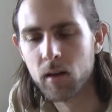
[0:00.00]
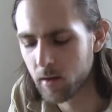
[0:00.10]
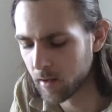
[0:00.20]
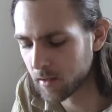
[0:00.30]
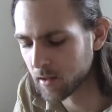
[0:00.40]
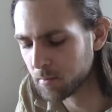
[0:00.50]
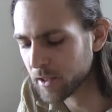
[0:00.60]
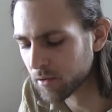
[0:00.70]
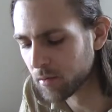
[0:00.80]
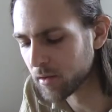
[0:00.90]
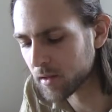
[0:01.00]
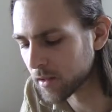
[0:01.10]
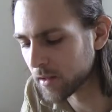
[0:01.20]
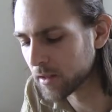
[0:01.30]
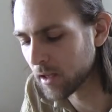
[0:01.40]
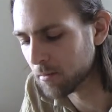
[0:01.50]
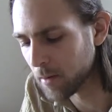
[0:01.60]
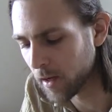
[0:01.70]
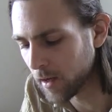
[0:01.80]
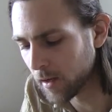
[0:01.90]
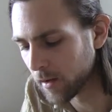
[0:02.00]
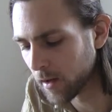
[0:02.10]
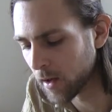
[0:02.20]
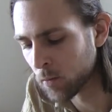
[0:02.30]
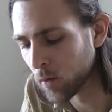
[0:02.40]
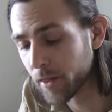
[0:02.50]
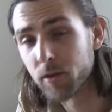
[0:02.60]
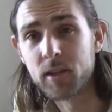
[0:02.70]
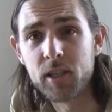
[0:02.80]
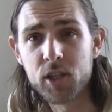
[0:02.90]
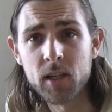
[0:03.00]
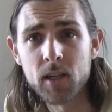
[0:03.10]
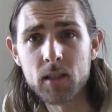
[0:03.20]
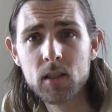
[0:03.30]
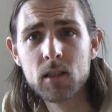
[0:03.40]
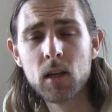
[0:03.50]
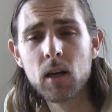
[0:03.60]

Because as miserable as things can be and what they're teaching us,